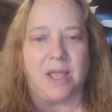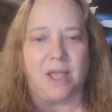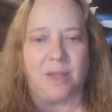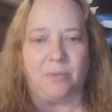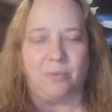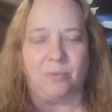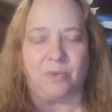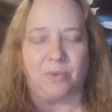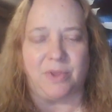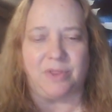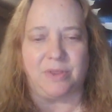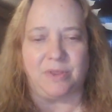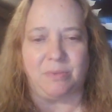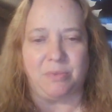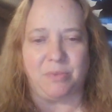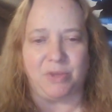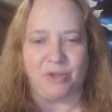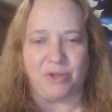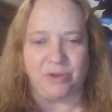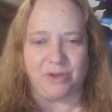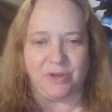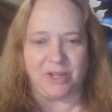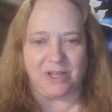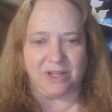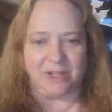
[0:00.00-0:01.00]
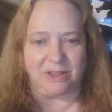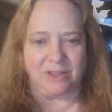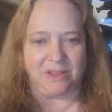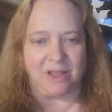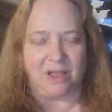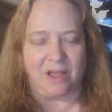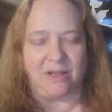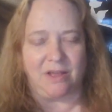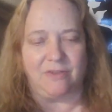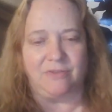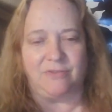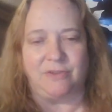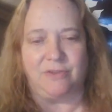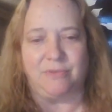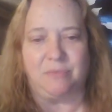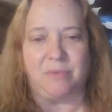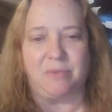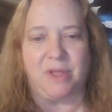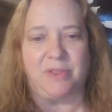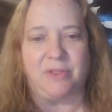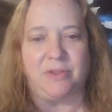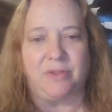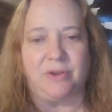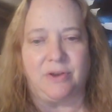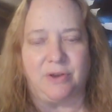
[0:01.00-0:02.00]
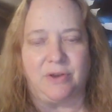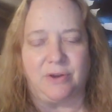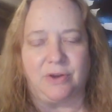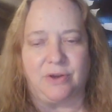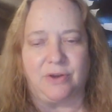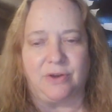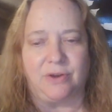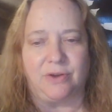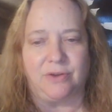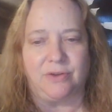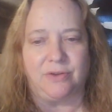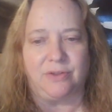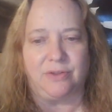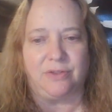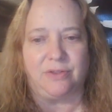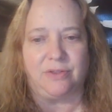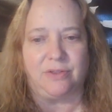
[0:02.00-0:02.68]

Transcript: And with the beauty and love of Mother Earth,